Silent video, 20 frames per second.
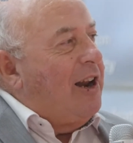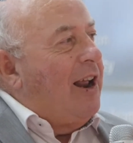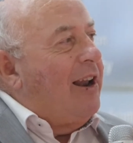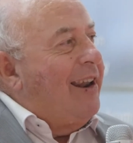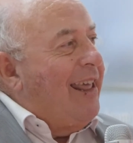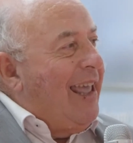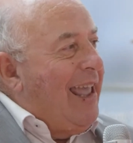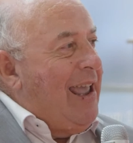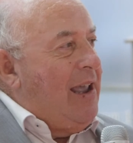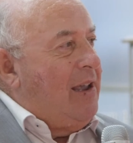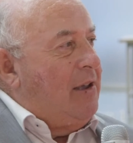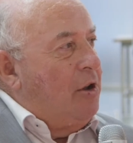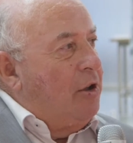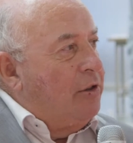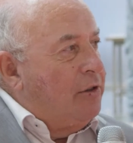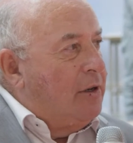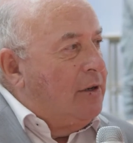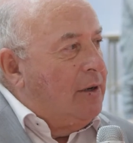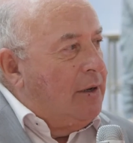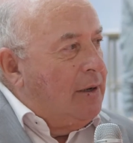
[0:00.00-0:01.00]
leg
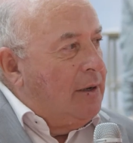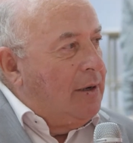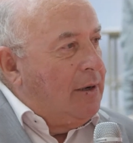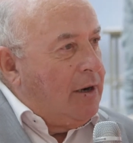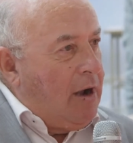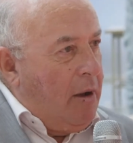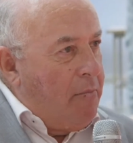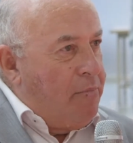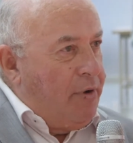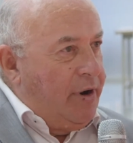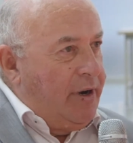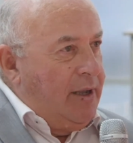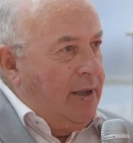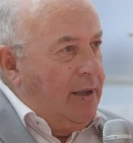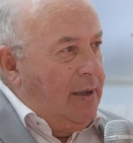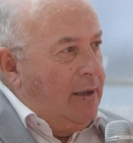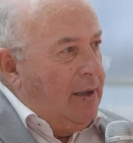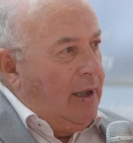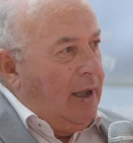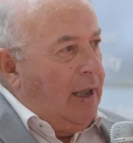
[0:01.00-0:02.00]
under the
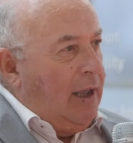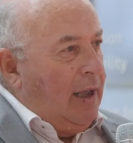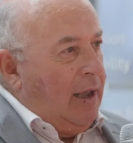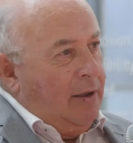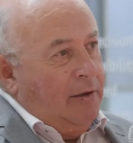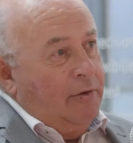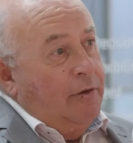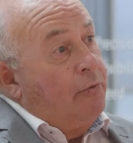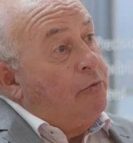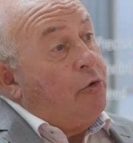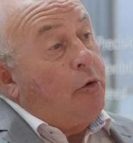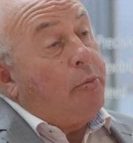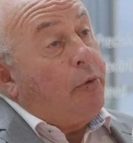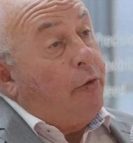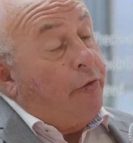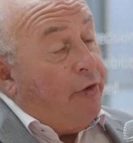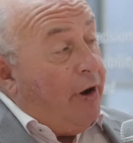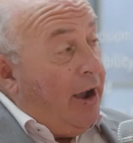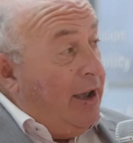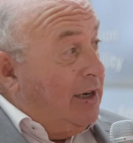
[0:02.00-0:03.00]
company for
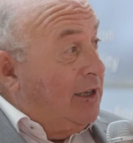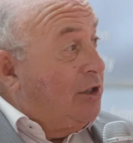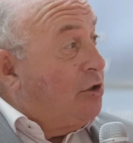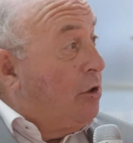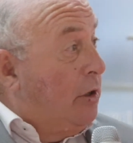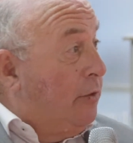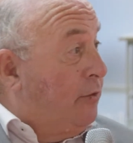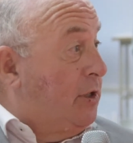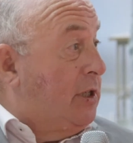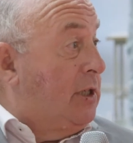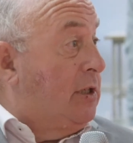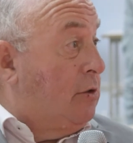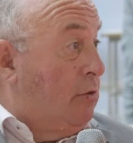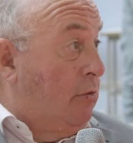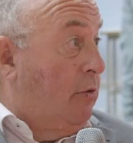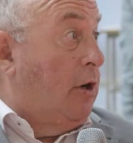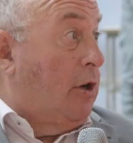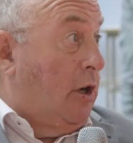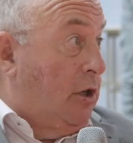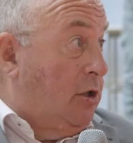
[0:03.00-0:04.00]
providing services
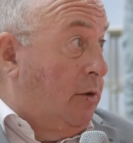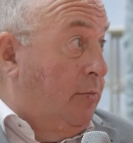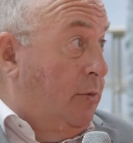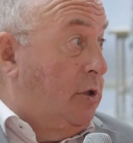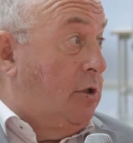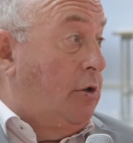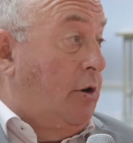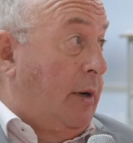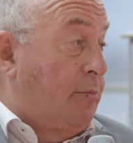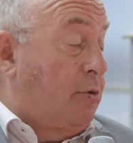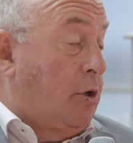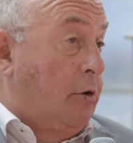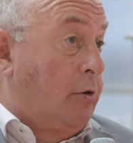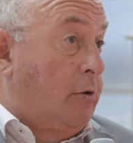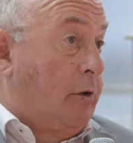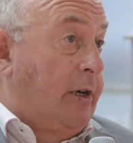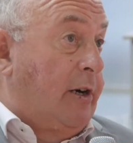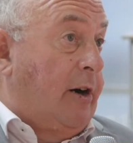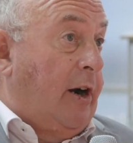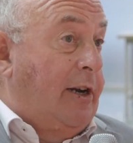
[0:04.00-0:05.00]
to our customers. You're
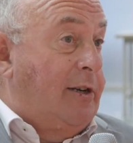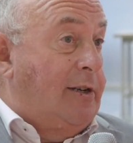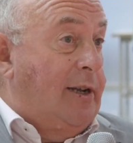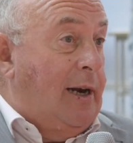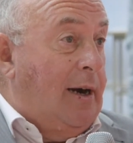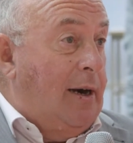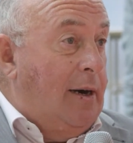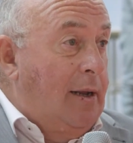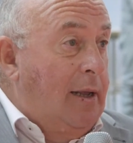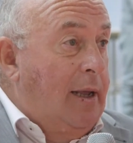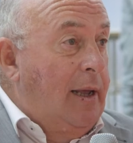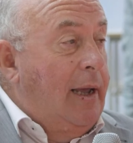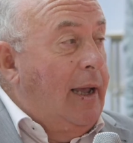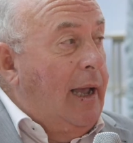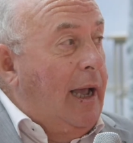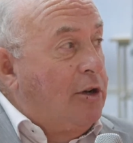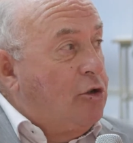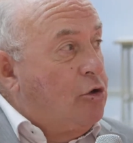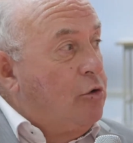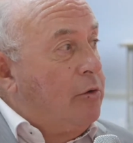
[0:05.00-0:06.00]
absolutely right there.
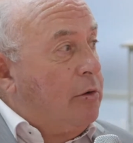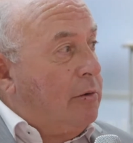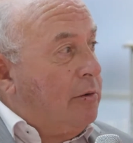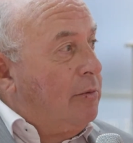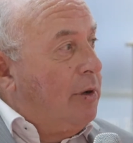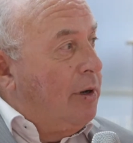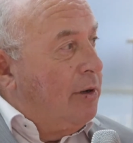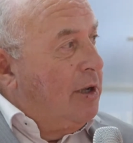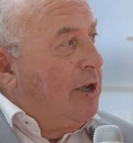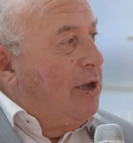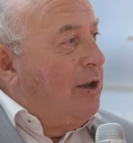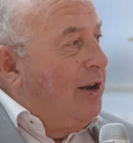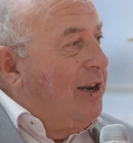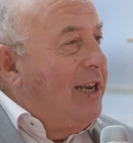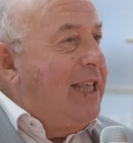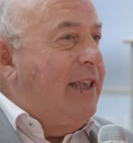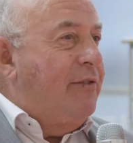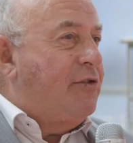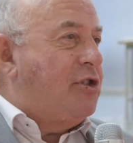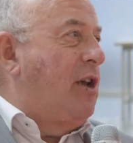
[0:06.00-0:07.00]
And to
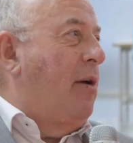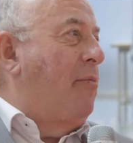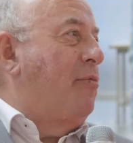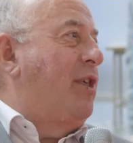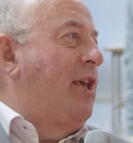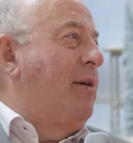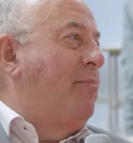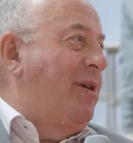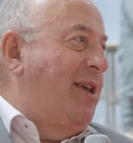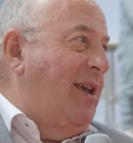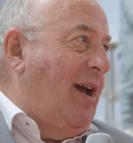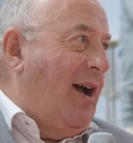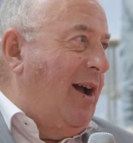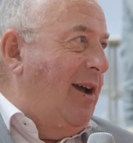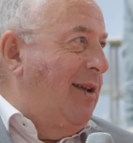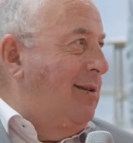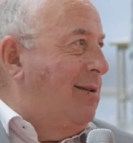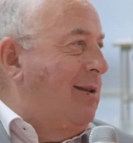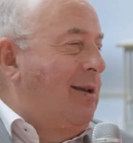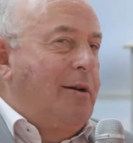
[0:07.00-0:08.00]
leave something
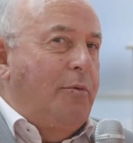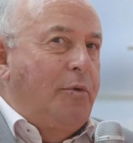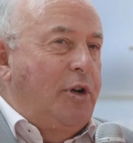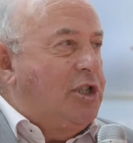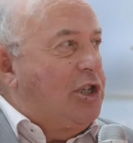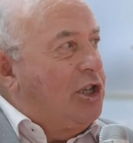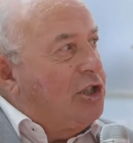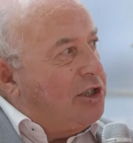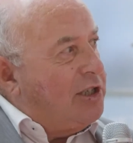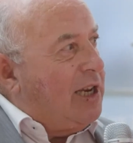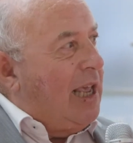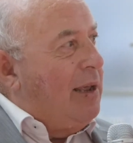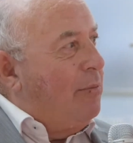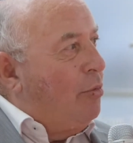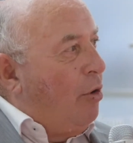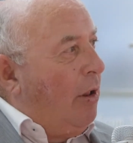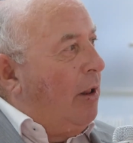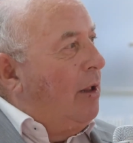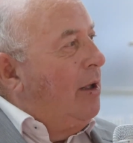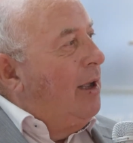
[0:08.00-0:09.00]
behind which is
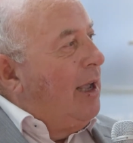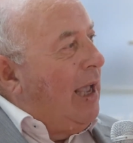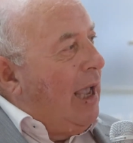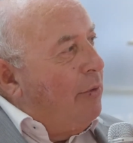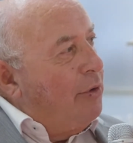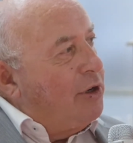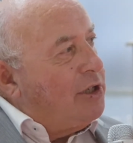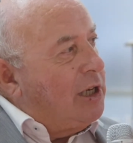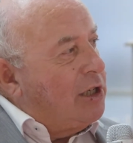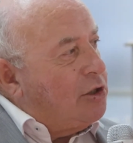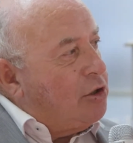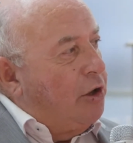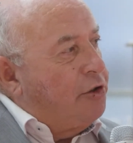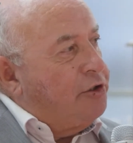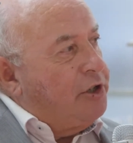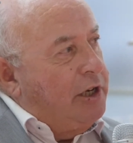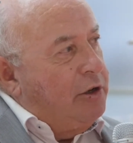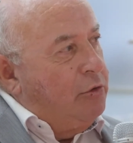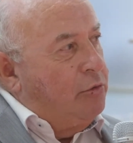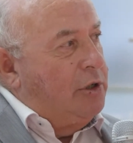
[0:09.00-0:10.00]
stable and which has
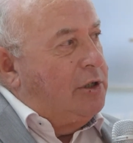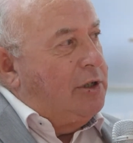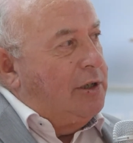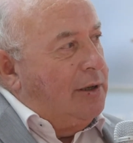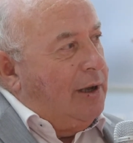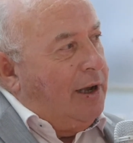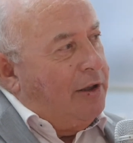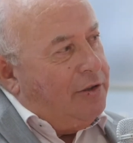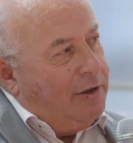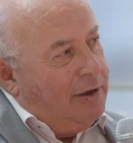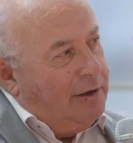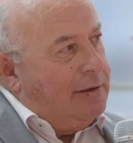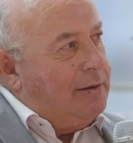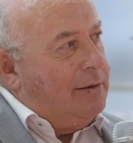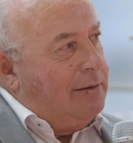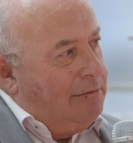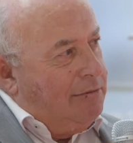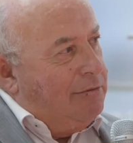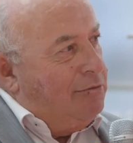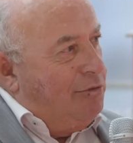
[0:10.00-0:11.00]
continuity. I think
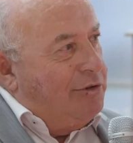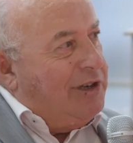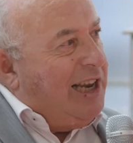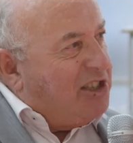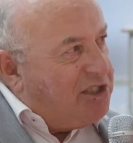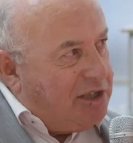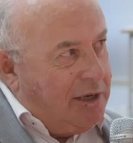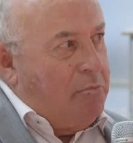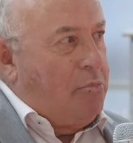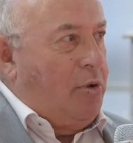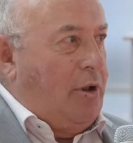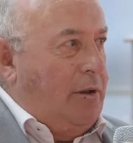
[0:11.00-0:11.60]
that's simple.